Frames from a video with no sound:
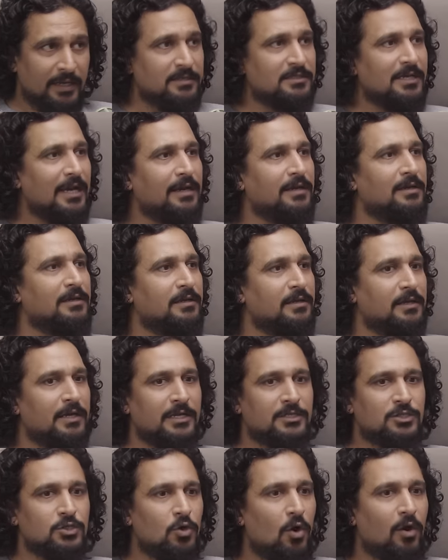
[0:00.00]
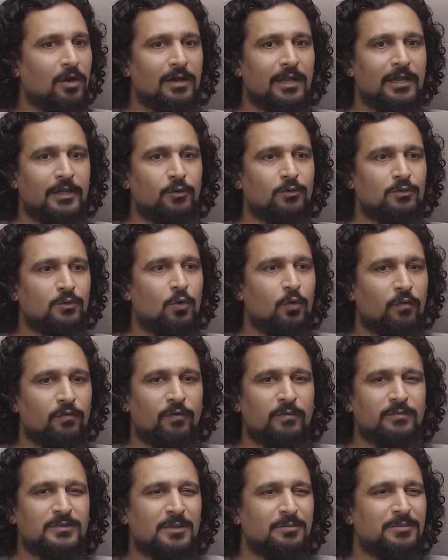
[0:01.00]
Exactly. It's not like you go
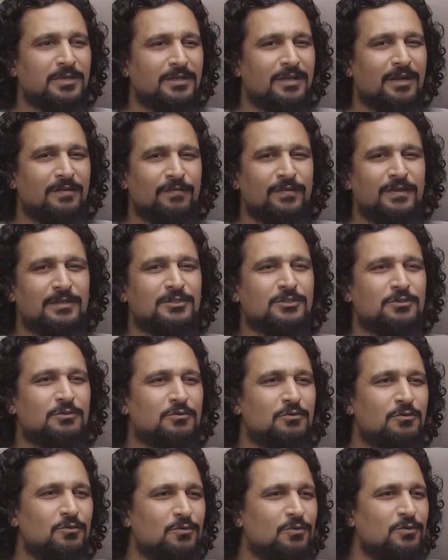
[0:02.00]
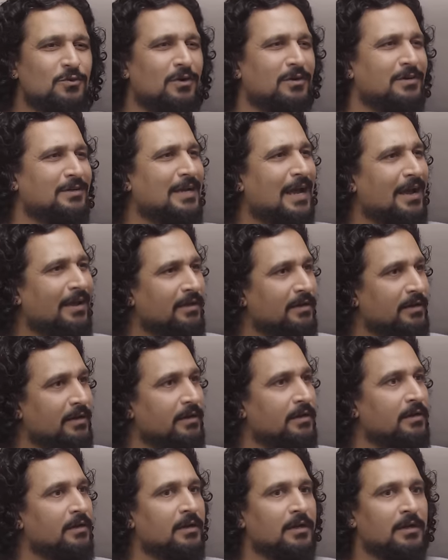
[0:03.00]
from something that feels crude or
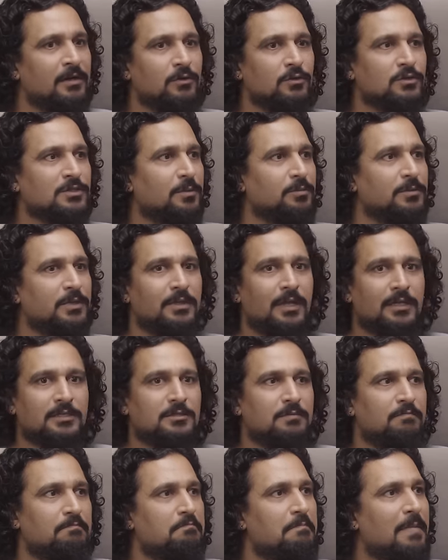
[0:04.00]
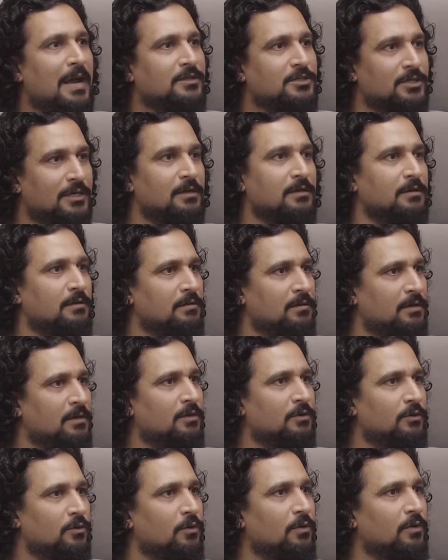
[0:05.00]
tiring to something that's magical,
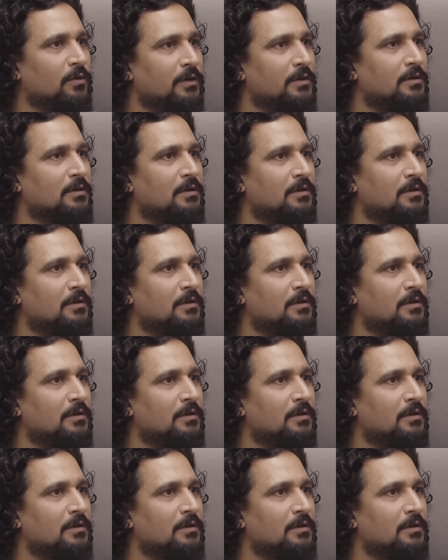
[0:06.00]
you know, in